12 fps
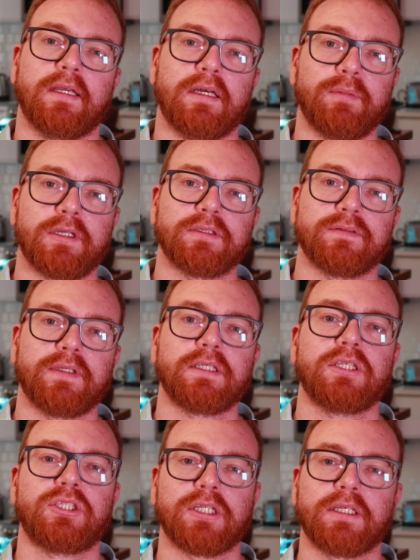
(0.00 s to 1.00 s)
And because of that,
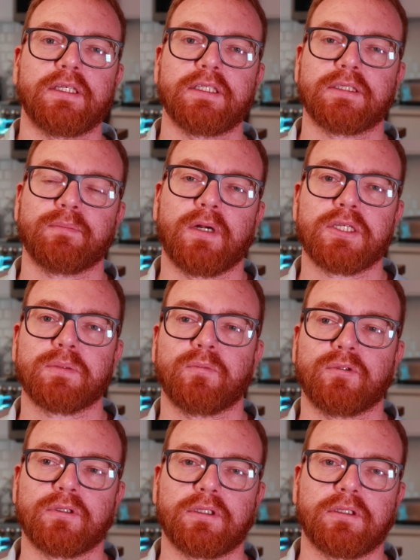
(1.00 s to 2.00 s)
it generates much
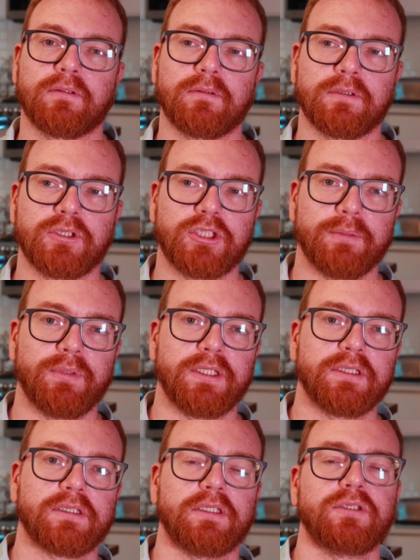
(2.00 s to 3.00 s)
more
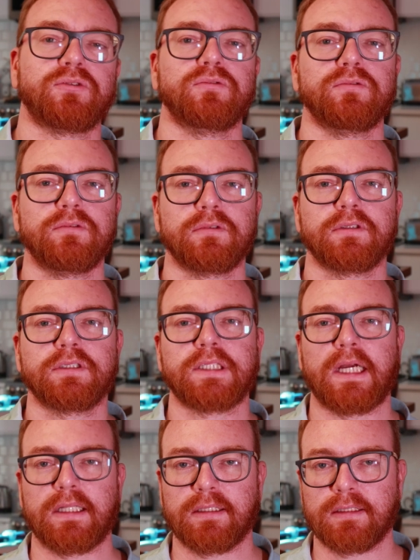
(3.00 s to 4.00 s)
Japanese cartoon
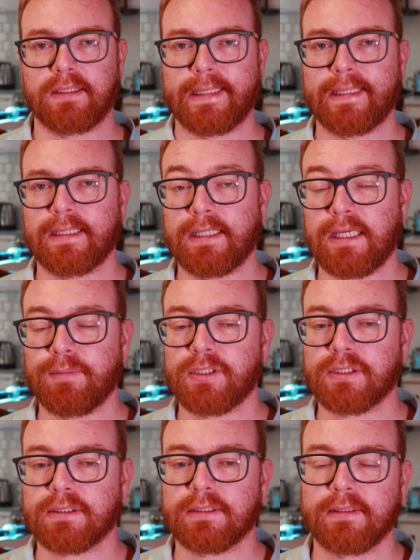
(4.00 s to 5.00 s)
style uh,
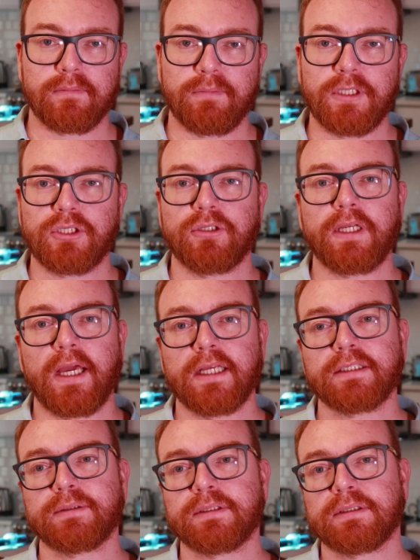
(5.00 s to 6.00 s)
images. Midjourney
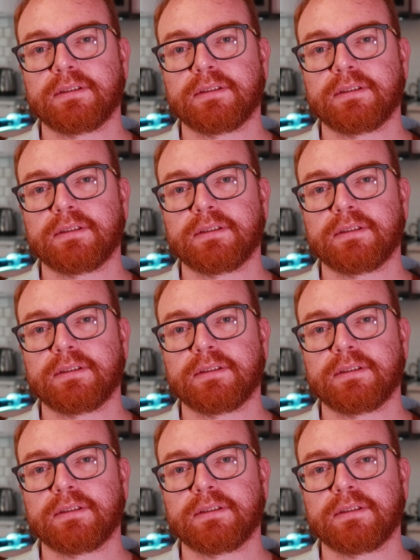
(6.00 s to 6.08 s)
has